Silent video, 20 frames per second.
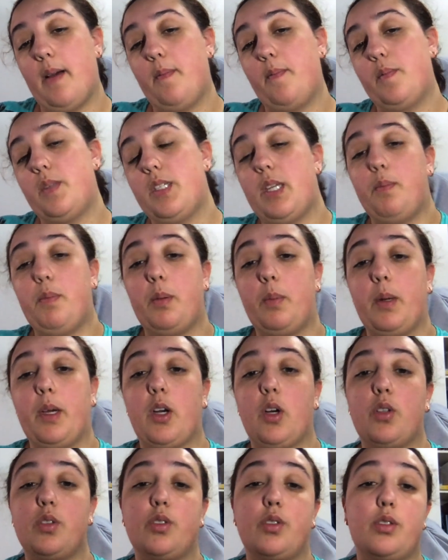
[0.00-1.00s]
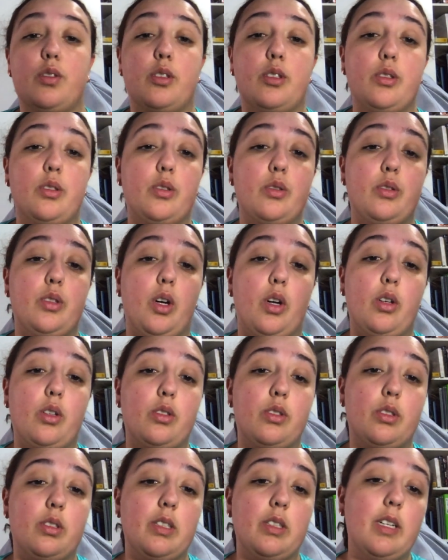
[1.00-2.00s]
simply because Google
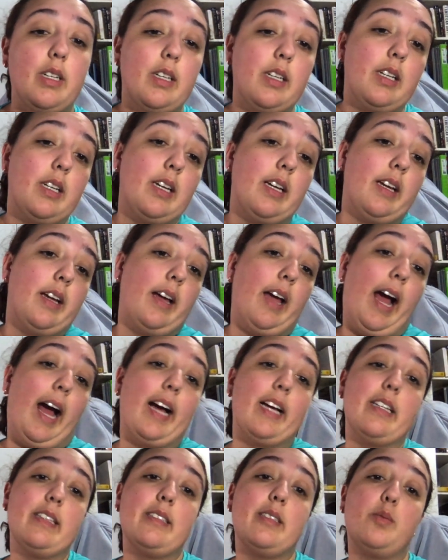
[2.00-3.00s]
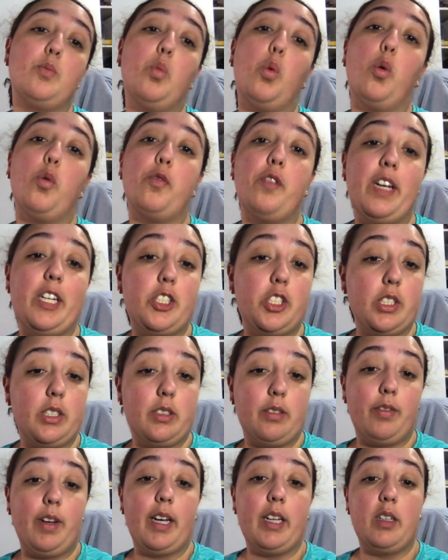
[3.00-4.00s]
Docs has more features
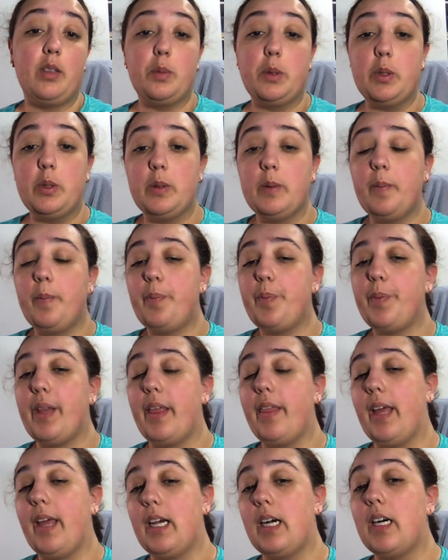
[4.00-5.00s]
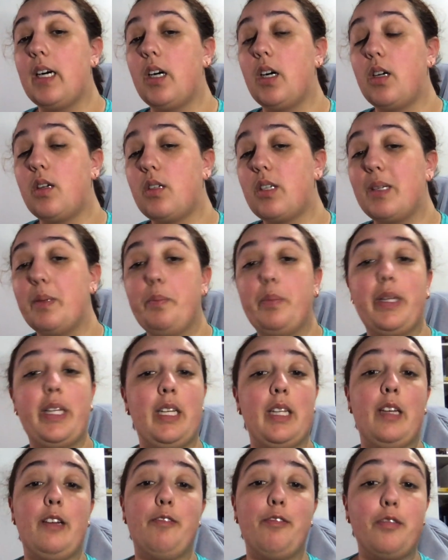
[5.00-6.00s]
available that are
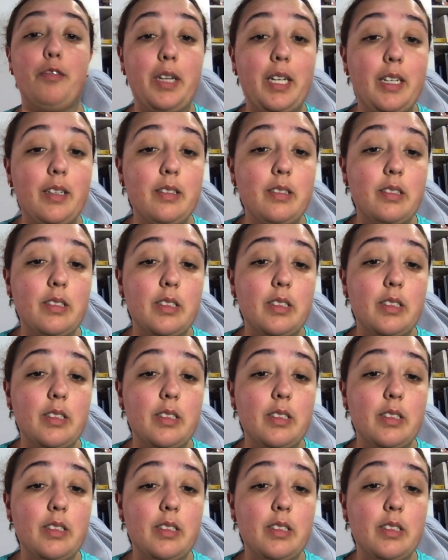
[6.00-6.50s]
completely free.